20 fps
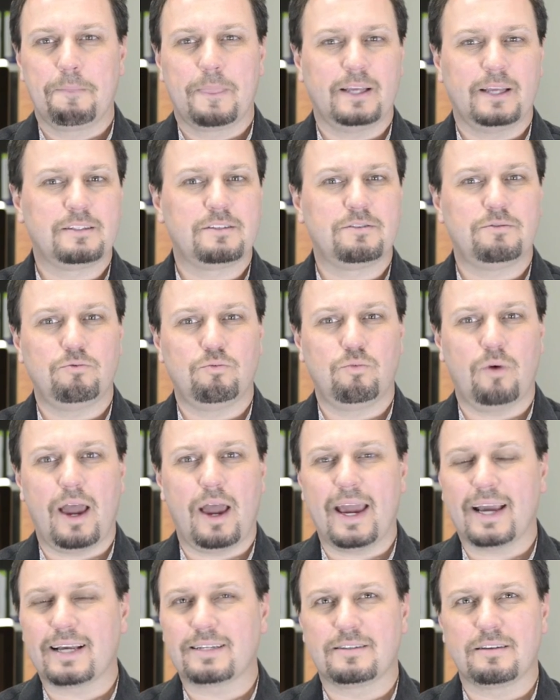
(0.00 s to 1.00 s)
It's
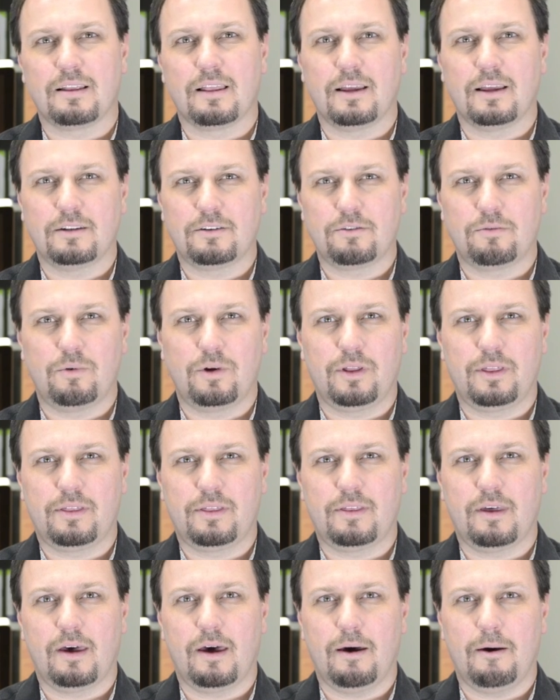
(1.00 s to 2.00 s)
excellent
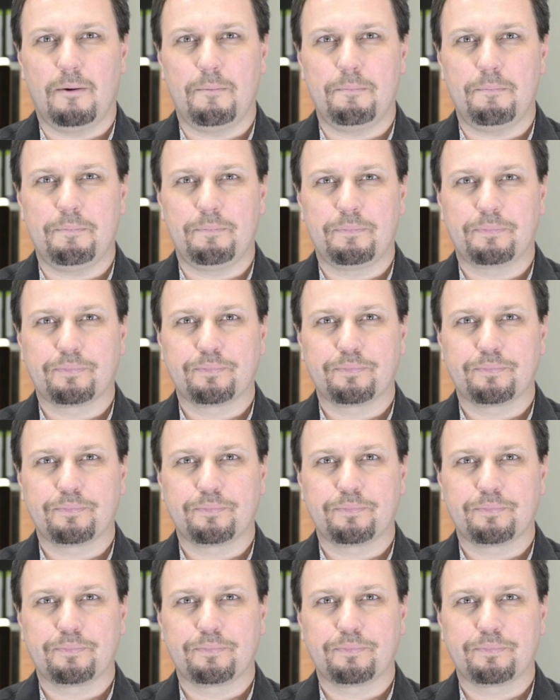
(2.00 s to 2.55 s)
with onlay